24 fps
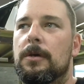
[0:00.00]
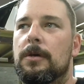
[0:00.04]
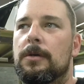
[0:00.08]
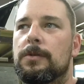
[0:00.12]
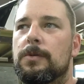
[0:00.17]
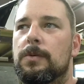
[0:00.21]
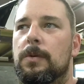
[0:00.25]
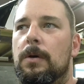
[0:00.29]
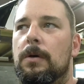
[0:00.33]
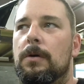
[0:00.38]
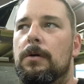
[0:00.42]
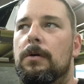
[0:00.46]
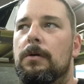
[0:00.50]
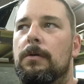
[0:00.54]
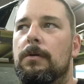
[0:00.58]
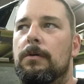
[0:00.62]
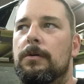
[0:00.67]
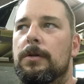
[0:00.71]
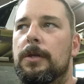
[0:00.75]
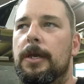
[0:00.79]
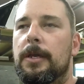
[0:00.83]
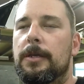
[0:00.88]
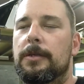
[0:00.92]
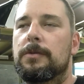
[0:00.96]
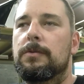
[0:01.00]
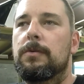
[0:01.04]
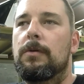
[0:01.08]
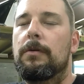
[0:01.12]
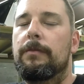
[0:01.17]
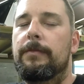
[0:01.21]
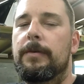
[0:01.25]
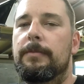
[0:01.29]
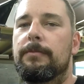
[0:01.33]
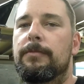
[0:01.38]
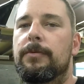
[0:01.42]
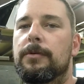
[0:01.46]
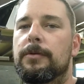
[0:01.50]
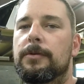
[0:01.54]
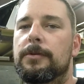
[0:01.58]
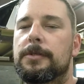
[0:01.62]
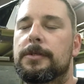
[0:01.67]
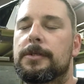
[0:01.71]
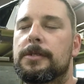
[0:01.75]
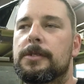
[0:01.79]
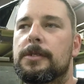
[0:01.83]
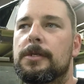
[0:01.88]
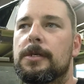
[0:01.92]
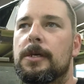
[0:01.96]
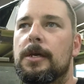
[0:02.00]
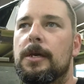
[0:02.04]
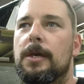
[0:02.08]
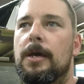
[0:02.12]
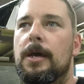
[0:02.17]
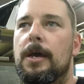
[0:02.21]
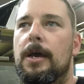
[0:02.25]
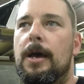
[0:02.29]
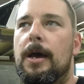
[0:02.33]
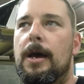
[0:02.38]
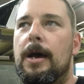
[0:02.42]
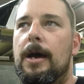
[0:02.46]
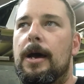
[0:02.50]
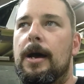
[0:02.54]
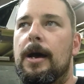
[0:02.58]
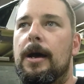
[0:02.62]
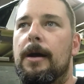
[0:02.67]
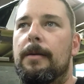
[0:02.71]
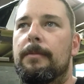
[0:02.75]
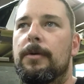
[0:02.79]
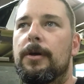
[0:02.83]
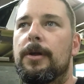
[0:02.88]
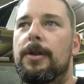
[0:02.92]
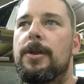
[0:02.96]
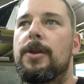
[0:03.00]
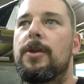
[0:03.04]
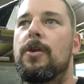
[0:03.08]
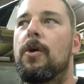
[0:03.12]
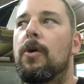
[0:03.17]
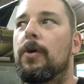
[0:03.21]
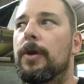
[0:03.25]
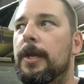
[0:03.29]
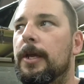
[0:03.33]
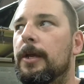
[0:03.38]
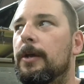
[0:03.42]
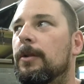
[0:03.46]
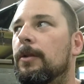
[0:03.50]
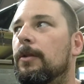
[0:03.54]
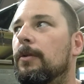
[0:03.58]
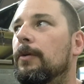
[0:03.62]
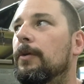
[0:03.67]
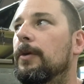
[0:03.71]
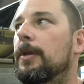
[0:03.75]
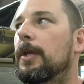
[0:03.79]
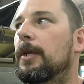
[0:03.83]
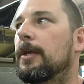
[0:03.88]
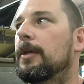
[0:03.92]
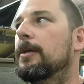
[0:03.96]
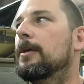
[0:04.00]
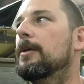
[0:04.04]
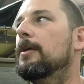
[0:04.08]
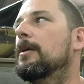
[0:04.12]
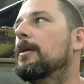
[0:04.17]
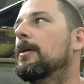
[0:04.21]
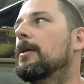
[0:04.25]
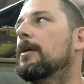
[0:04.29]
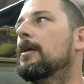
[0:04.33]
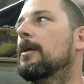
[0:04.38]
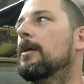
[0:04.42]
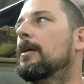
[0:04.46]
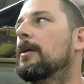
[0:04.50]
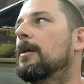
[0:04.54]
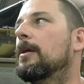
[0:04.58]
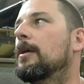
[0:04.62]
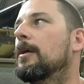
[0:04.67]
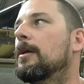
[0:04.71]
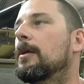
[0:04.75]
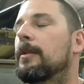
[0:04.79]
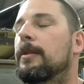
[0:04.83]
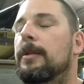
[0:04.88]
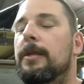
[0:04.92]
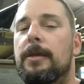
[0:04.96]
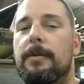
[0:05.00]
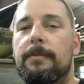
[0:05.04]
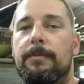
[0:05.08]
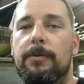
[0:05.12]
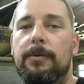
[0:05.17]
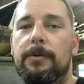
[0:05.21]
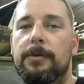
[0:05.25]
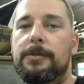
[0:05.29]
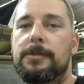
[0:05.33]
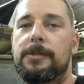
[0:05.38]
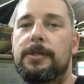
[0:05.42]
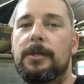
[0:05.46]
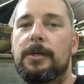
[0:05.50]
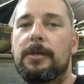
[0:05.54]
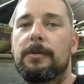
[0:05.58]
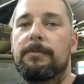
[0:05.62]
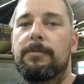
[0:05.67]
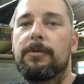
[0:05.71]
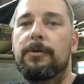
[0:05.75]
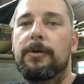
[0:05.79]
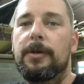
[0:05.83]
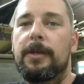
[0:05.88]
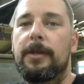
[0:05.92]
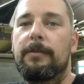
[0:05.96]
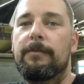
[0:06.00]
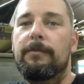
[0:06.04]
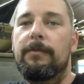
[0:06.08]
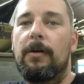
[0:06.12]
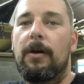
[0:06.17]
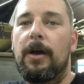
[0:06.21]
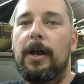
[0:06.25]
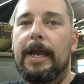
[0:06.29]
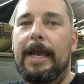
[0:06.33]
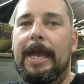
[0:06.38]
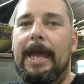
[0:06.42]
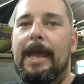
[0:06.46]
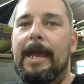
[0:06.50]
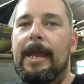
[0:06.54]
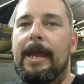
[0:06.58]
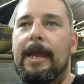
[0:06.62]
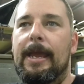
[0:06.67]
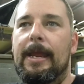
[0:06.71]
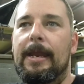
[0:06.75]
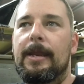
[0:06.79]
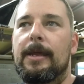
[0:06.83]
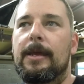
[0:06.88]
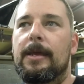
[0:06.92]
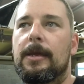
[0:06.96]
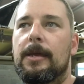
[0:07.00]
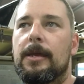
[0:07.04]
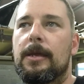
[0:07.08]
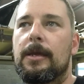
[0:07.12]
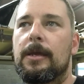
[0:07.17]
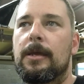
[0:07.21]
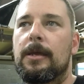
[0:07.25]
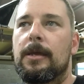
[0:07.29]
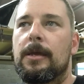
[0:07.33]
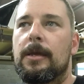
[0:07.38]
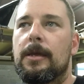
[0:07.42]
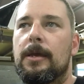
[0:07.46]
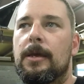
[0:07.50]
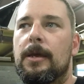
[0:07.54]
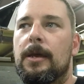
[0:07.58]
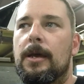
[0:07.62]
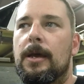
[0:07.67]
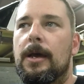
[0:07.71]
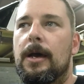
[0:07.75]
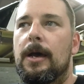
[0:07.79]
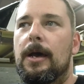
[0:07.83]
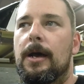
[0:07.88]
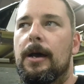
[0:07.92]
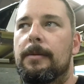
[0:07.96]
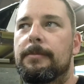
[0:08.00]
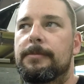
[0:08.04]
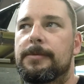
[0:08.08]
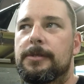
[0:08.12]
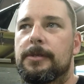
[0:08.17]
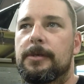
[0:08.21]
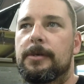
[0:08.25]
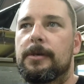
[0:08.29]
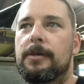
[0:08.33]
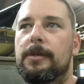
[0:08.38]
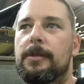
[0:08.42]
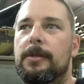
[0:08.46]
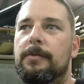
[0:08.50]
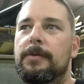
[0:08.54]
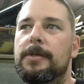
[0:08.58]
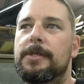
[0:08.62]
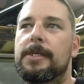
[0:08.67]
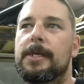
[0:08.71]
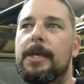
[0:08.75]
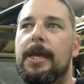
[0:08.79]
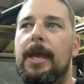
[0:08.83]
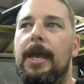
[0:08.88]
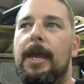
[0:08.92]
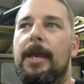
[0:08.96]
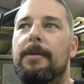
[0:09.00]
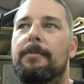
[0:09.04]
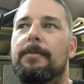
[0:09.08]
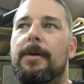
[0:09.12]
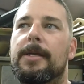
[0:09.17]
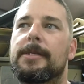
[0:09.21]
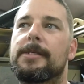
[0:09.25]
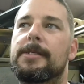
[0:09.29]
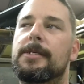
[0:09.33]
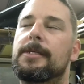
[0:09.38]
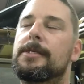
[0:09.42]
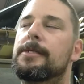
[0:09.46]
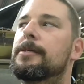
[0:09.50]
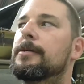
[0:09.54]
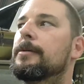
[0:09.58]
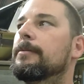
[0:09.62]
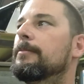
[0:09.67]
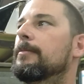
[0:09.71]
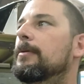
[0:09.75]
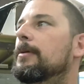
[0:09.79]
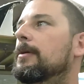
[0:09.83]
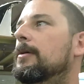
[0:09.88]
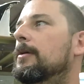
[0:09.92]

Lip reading: 12 inputs, not including the inputs you can put in via CAN. So there is a CAN bus system,